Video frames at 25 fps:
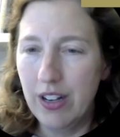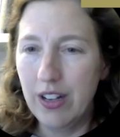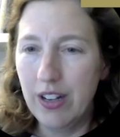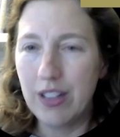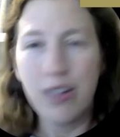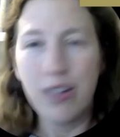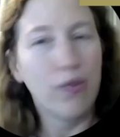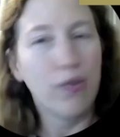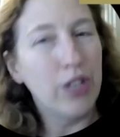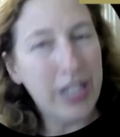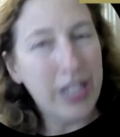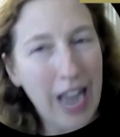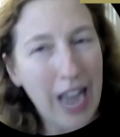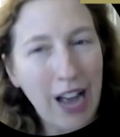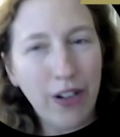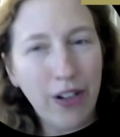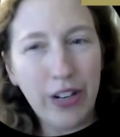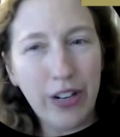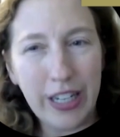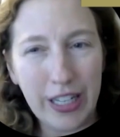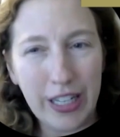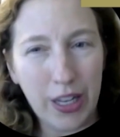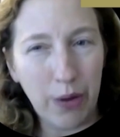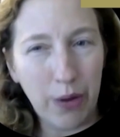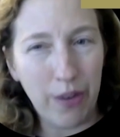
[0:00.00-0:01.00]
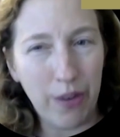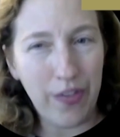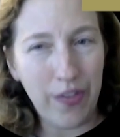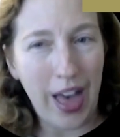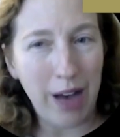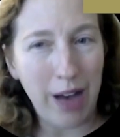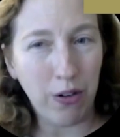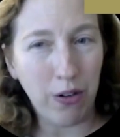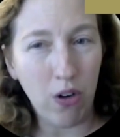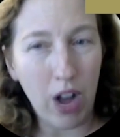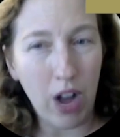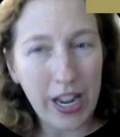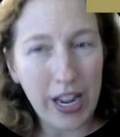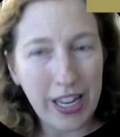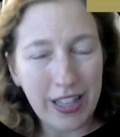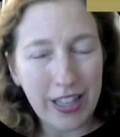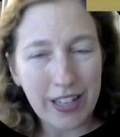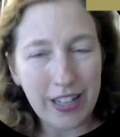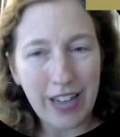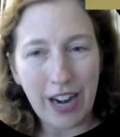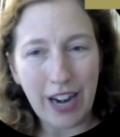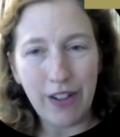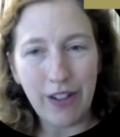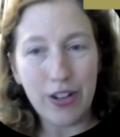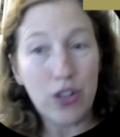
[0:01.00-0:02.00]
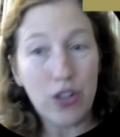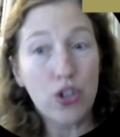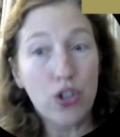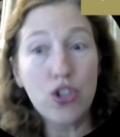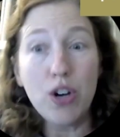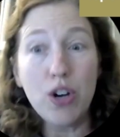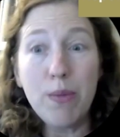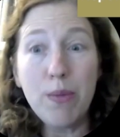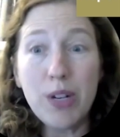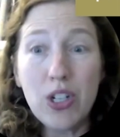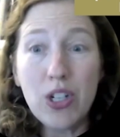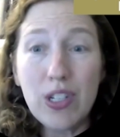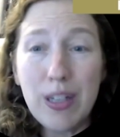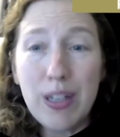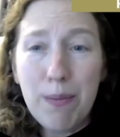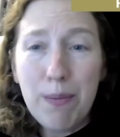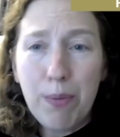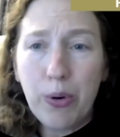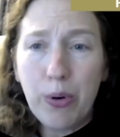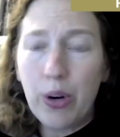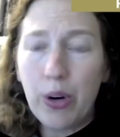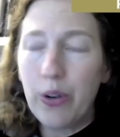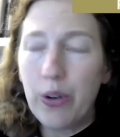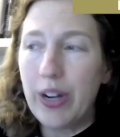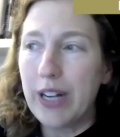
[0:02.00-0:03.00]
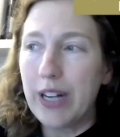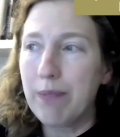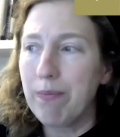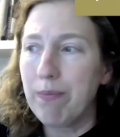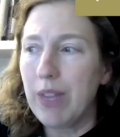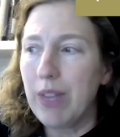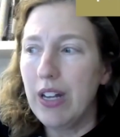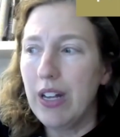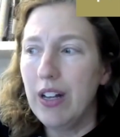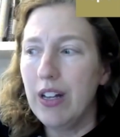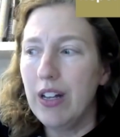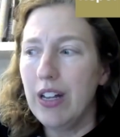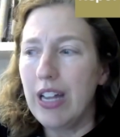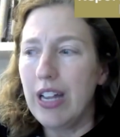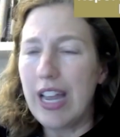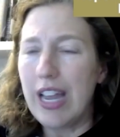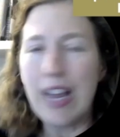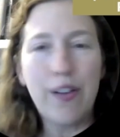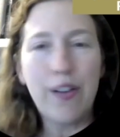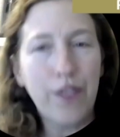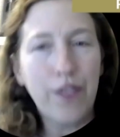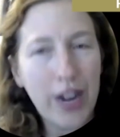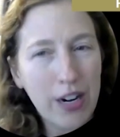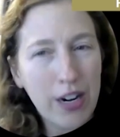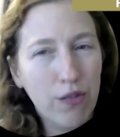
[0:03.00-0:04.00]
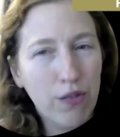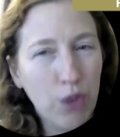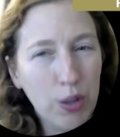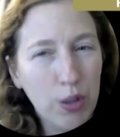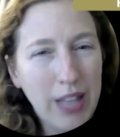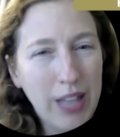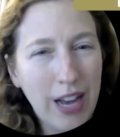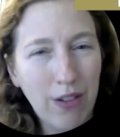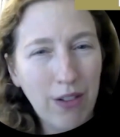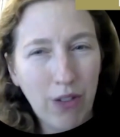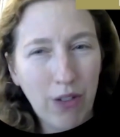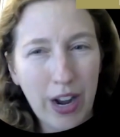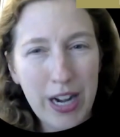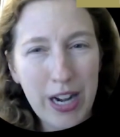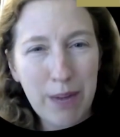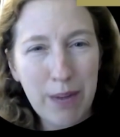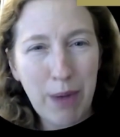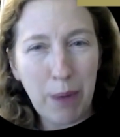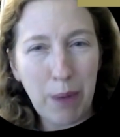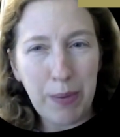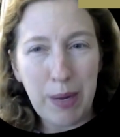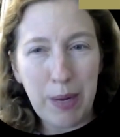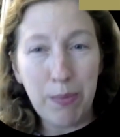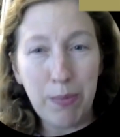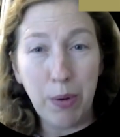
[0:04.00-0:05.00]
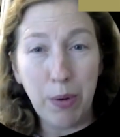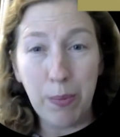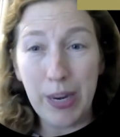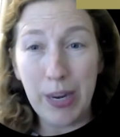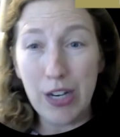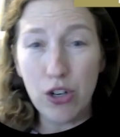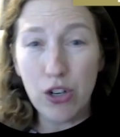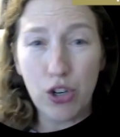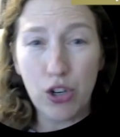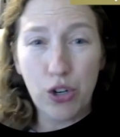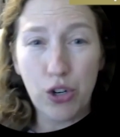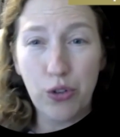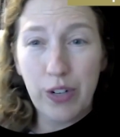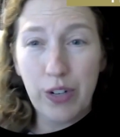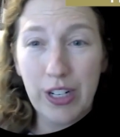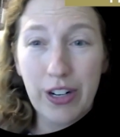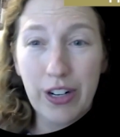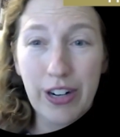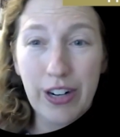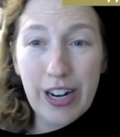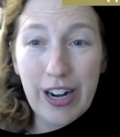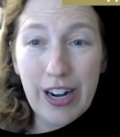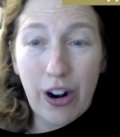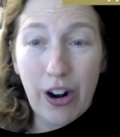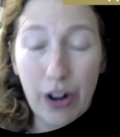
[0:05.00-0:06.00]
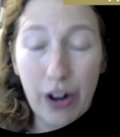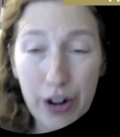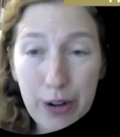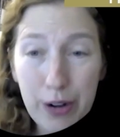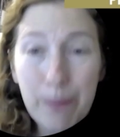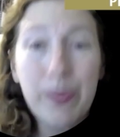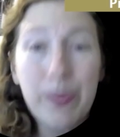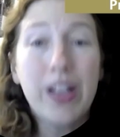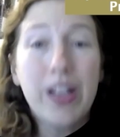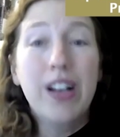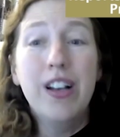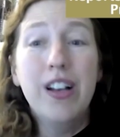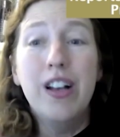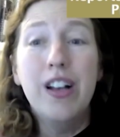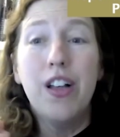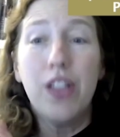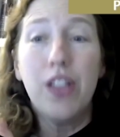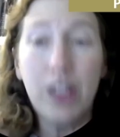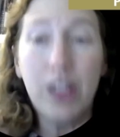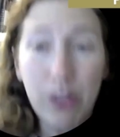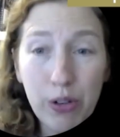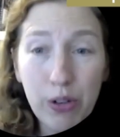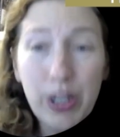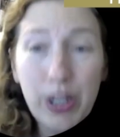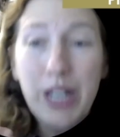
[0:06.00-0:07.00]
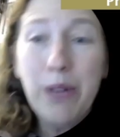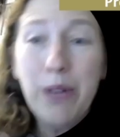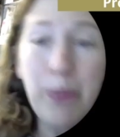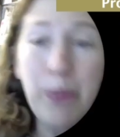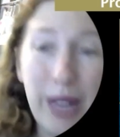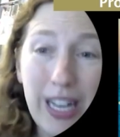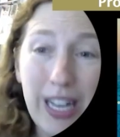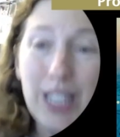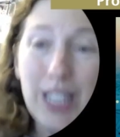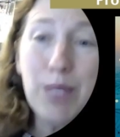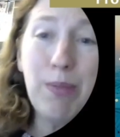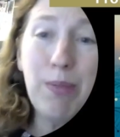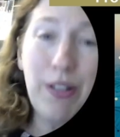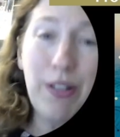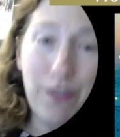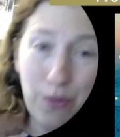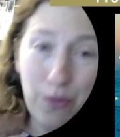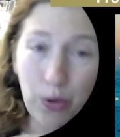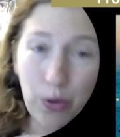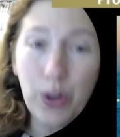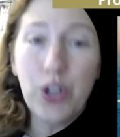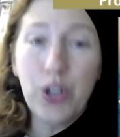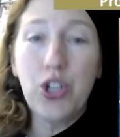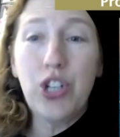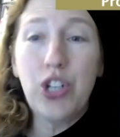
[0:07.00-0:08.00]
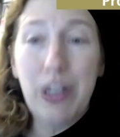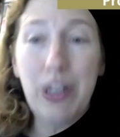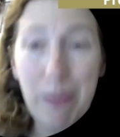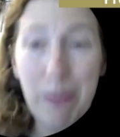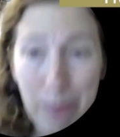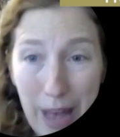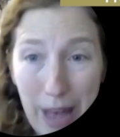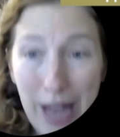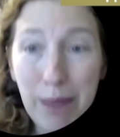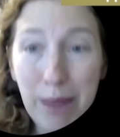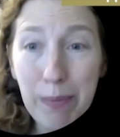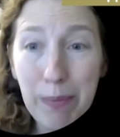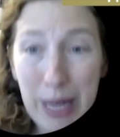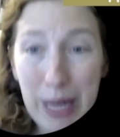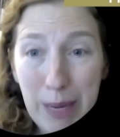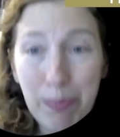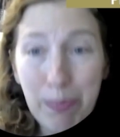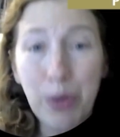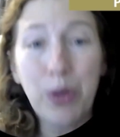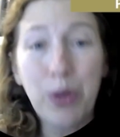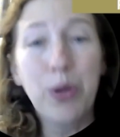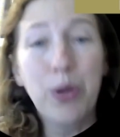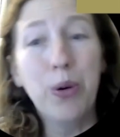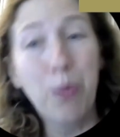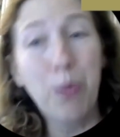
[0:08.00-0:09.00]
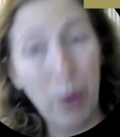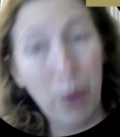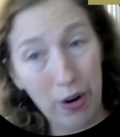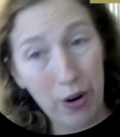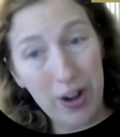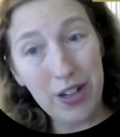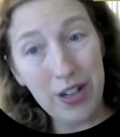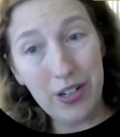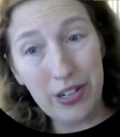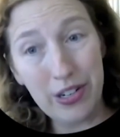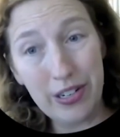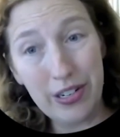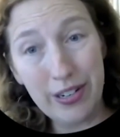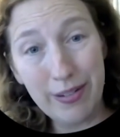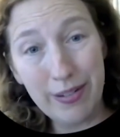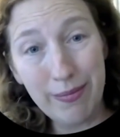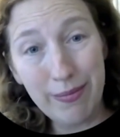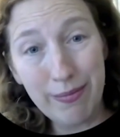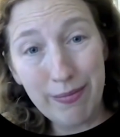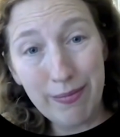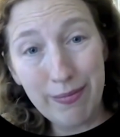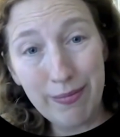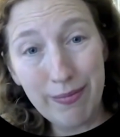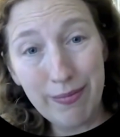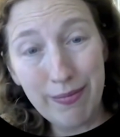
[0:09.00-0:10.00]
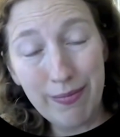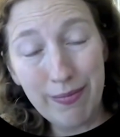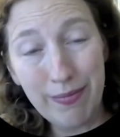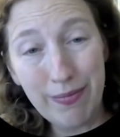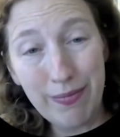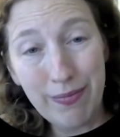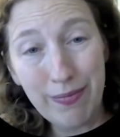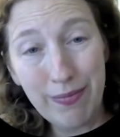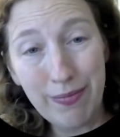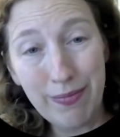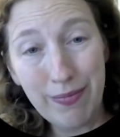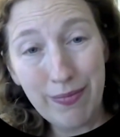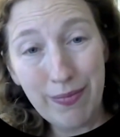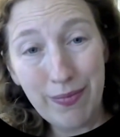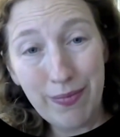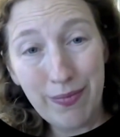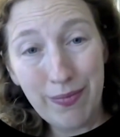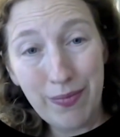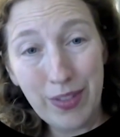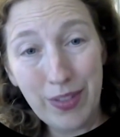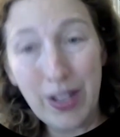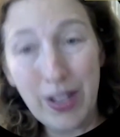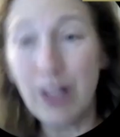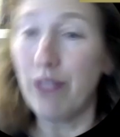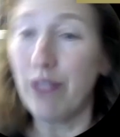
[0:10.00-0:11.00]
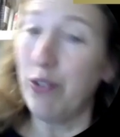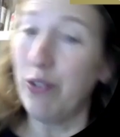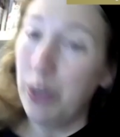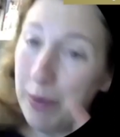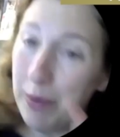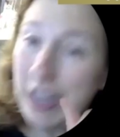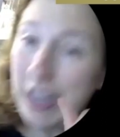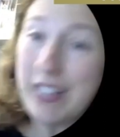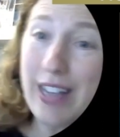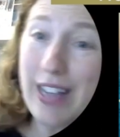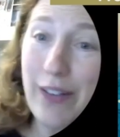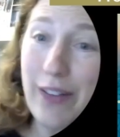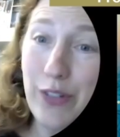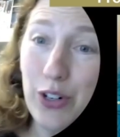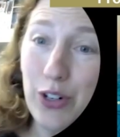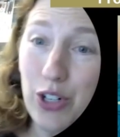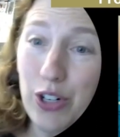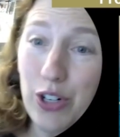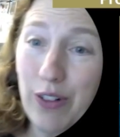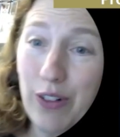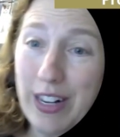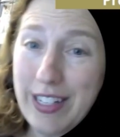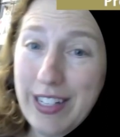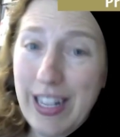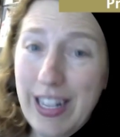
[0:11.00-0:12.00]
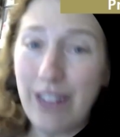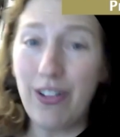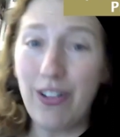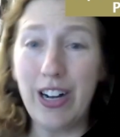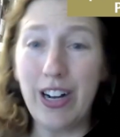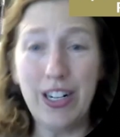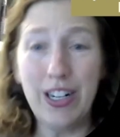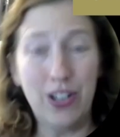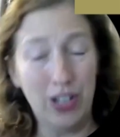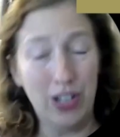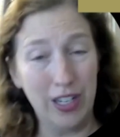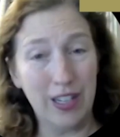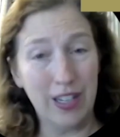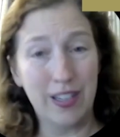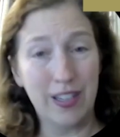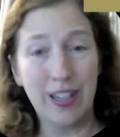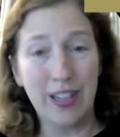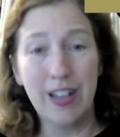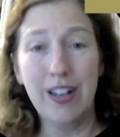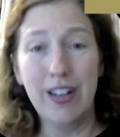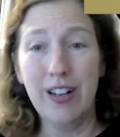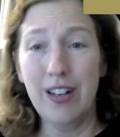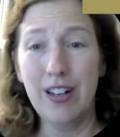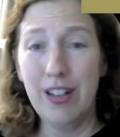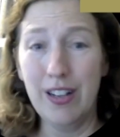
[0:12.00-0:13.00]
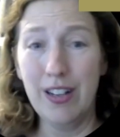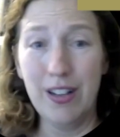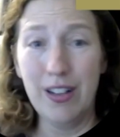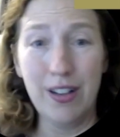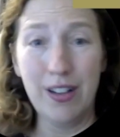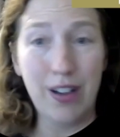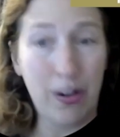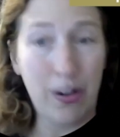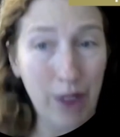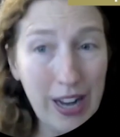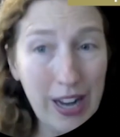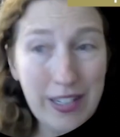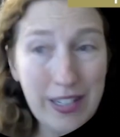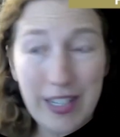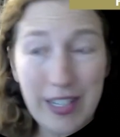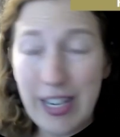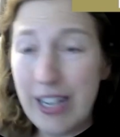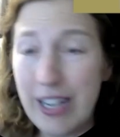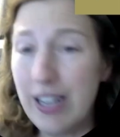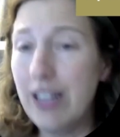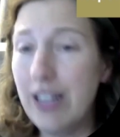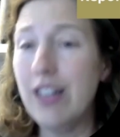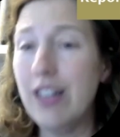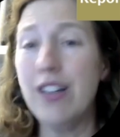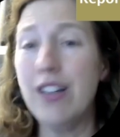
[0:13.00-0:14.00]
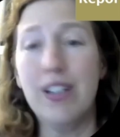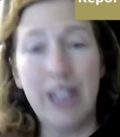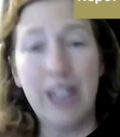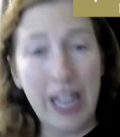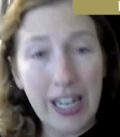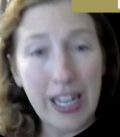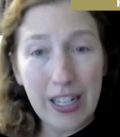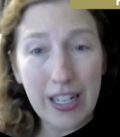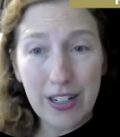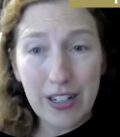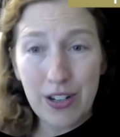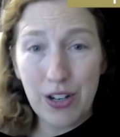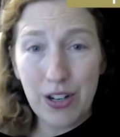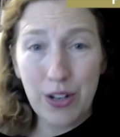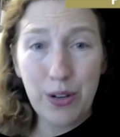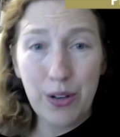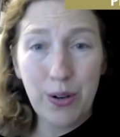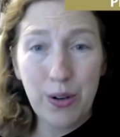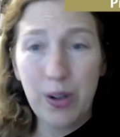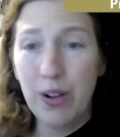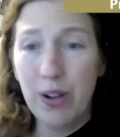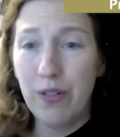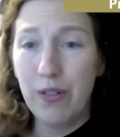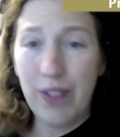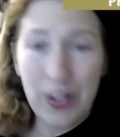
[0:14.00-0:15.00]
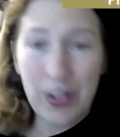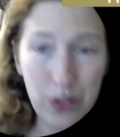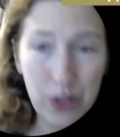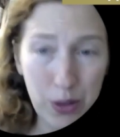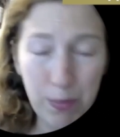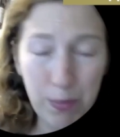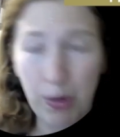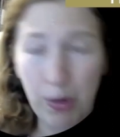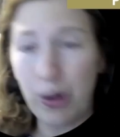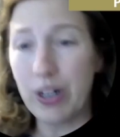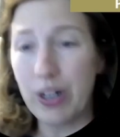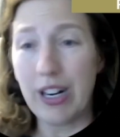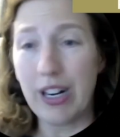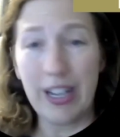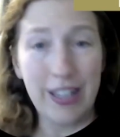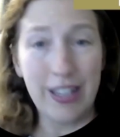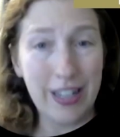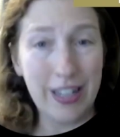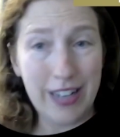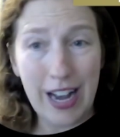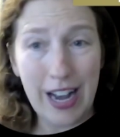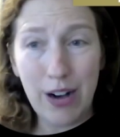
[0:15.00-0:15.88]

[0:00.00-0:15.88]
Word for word: The reality though of that line in the diary is so much simpler. Like, Anne Frank wrote that line about people being truly good at heart 3 weeks before she met people who weren't. 3 weeks after she writes that line, she's arrested, taken to Westerbork and then to